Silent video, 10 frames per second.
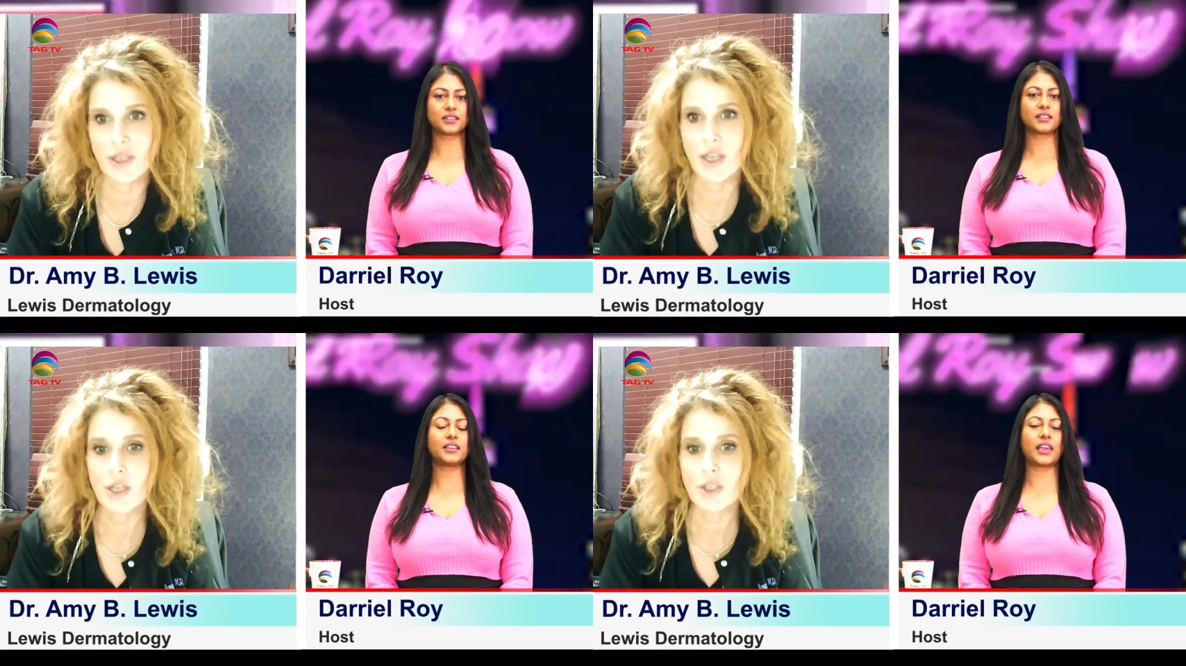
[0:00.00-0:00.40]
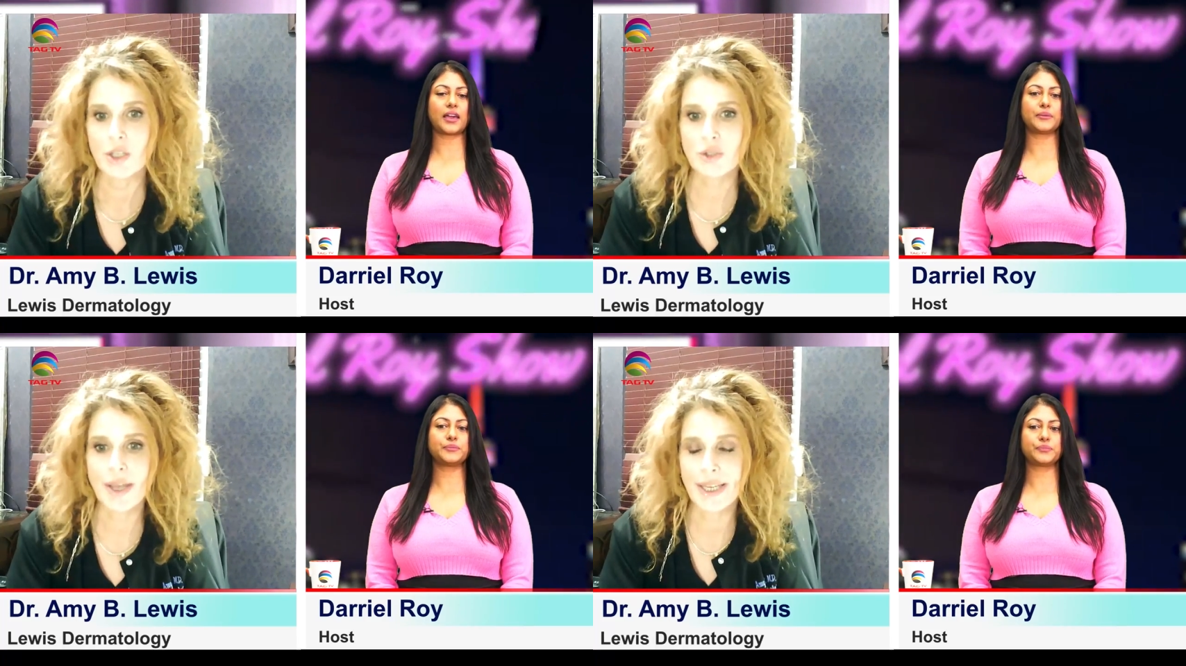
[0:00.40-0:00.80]
Speaker 1: Yeah.
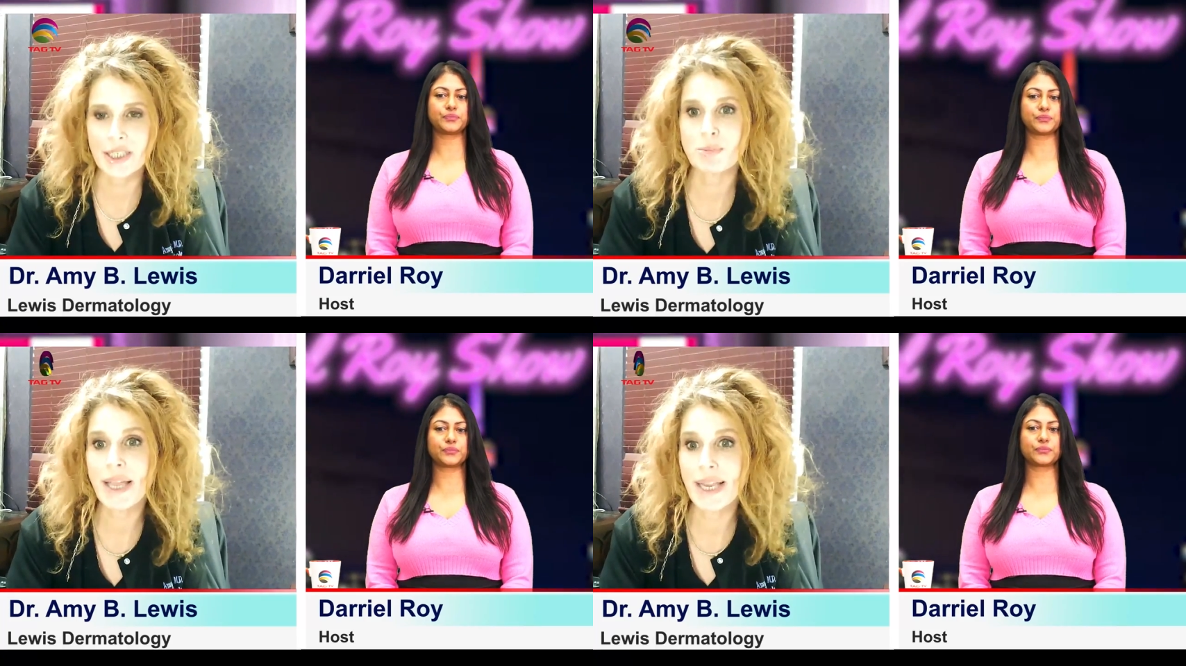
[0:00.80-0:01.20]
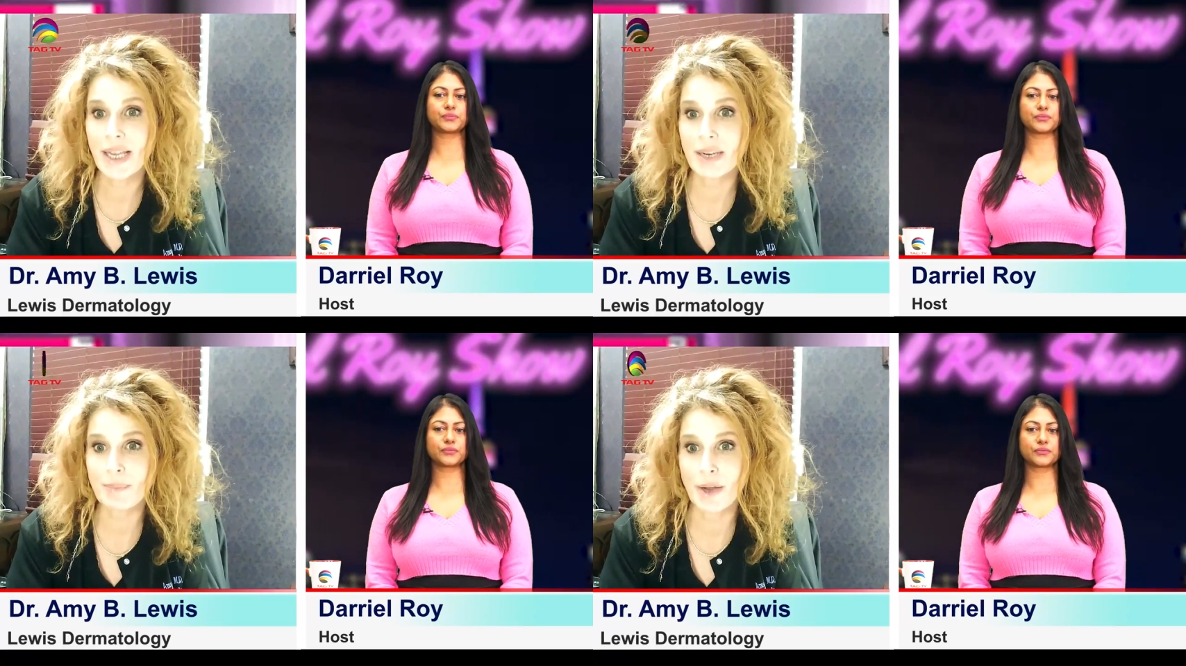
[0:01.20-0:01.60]
So I can explain
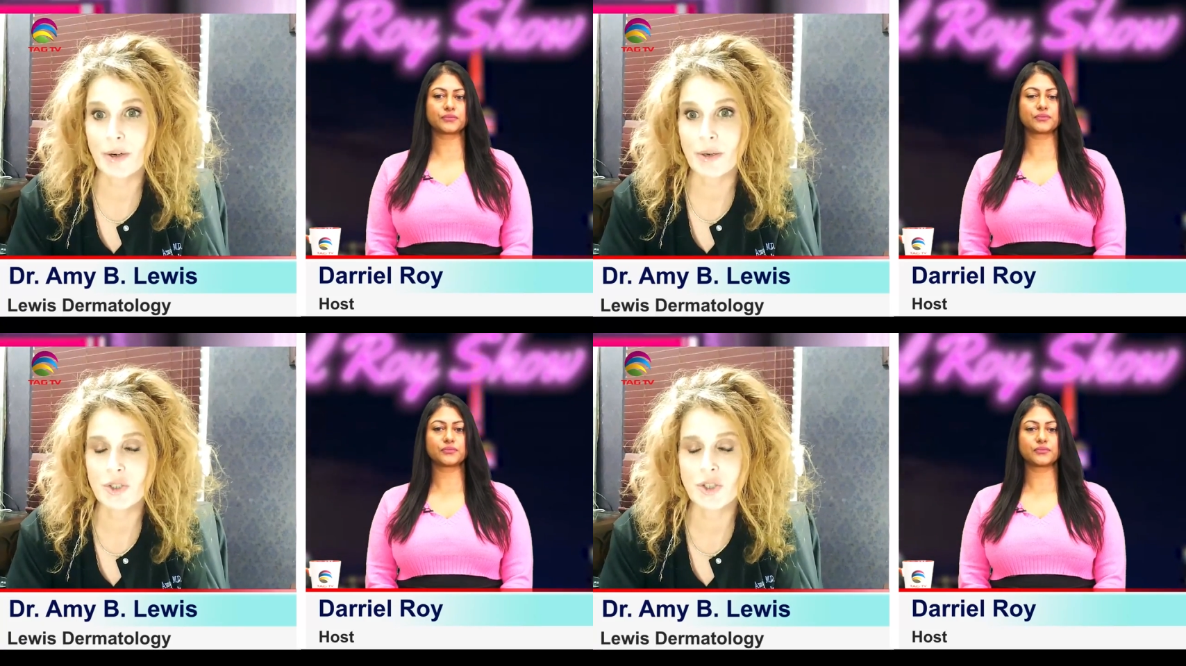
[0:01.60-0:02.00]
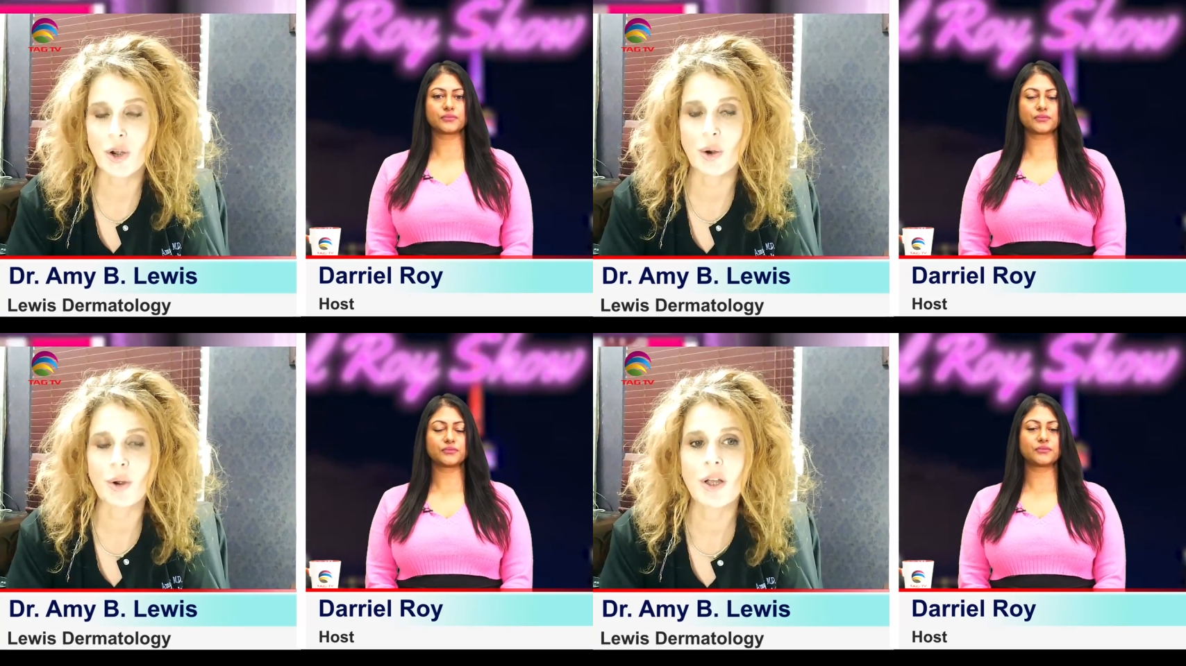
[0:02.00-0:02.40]
it better.
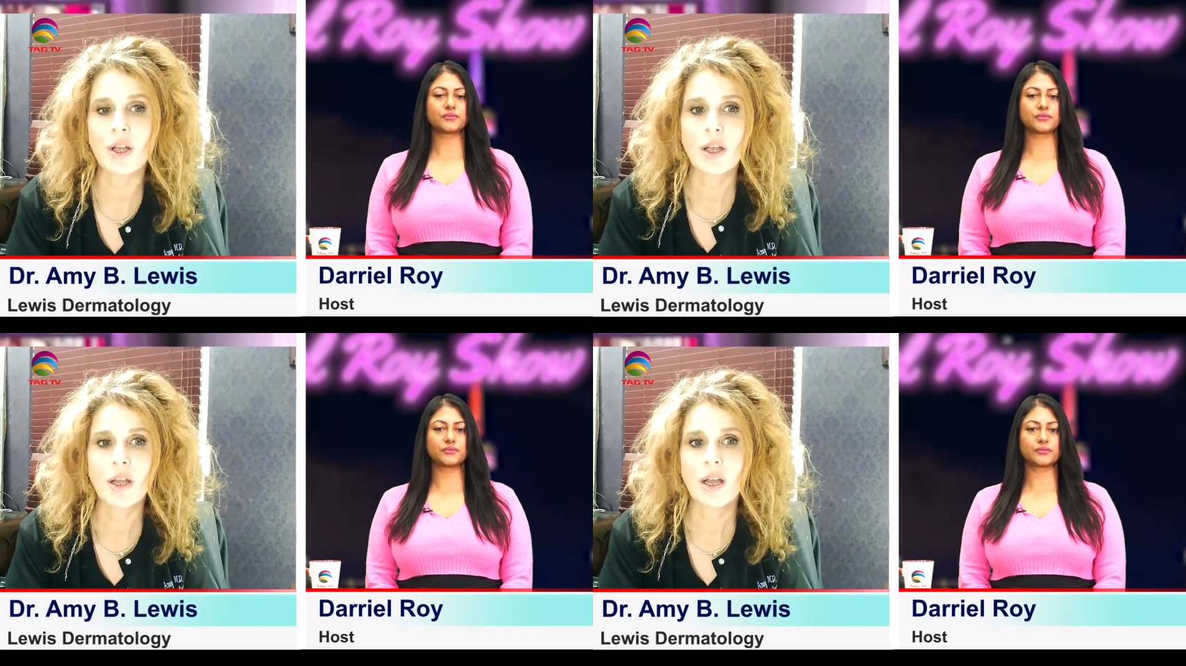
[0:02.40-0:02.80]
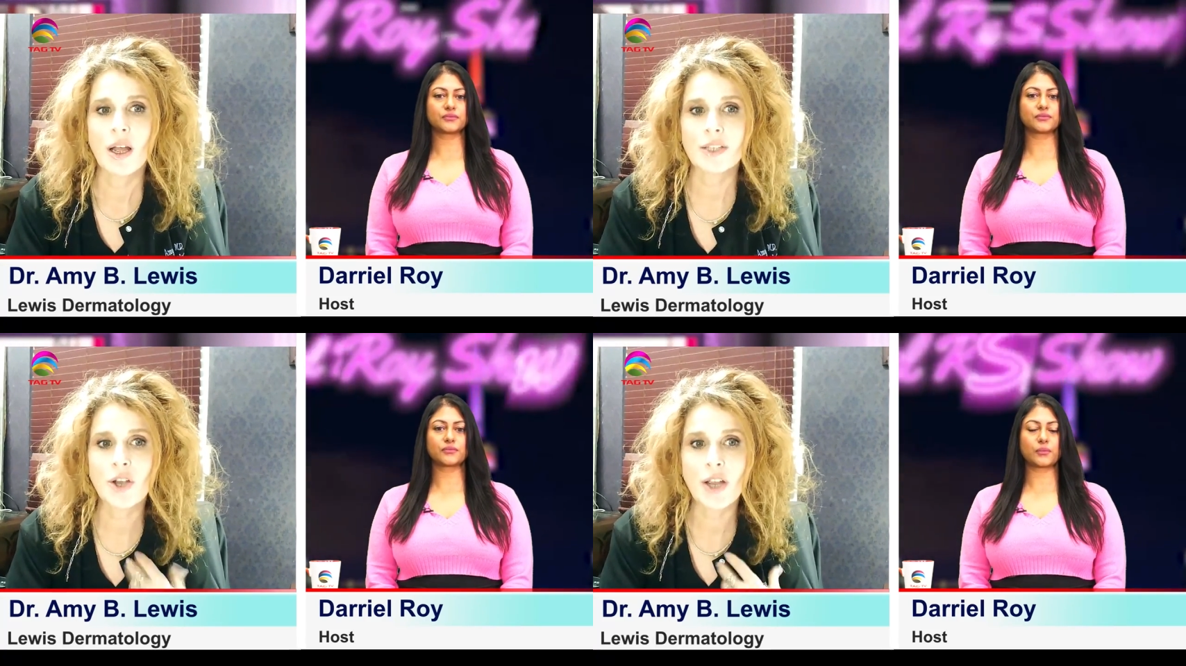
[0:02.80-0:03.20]
So
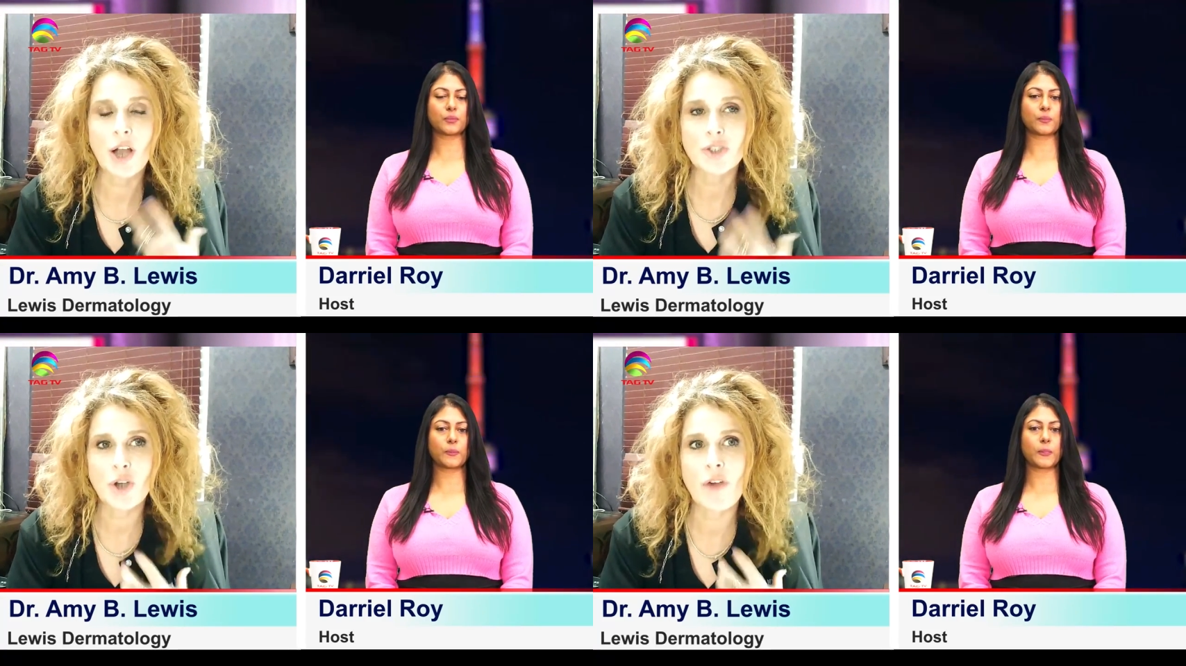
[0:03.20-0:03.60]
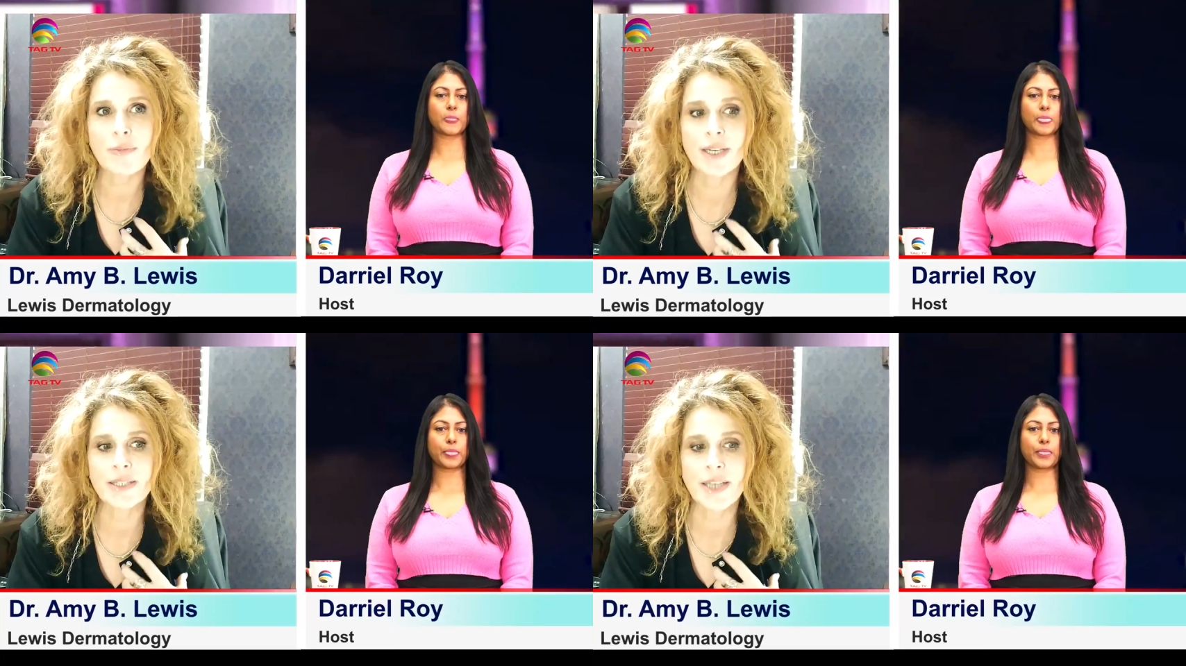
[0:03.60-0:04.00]
it's it's hard for me to